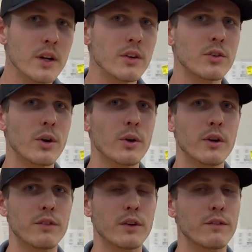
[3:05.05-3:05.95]
So
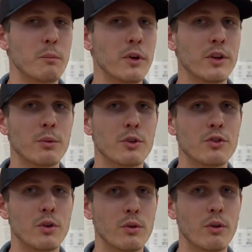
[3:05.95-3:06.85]
if you're familiar with
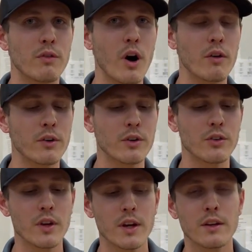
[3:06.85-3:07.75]
shooting revolvers,
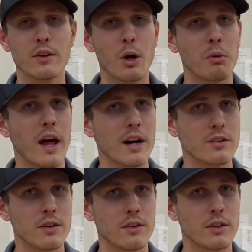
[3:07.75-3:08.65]
the double
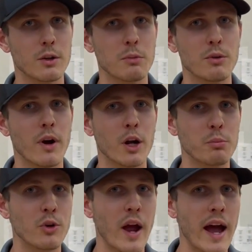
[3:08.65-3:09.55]
action is going to be right up
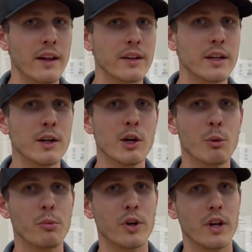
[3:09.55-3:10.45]
your alley.
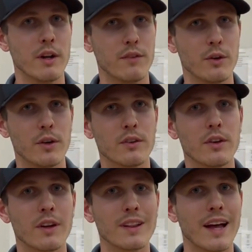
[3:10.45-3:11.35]
But if you're into
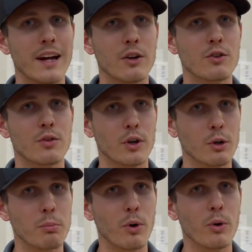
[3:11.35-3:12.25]
the lighter trigger
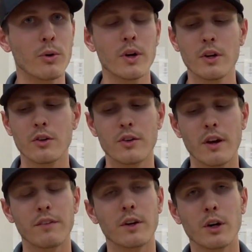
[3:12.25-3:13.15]
pull, you're
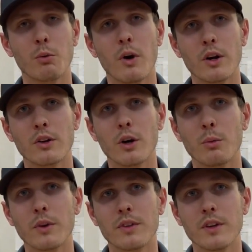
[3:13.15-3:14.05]
definitely going to want to go
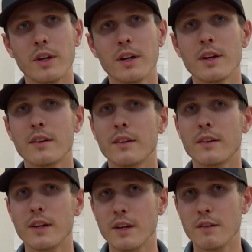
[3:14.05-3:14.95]
with the
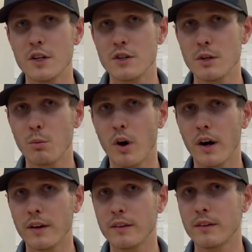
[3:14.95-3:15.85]

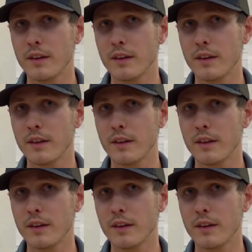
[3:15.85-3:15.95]
DVG-1.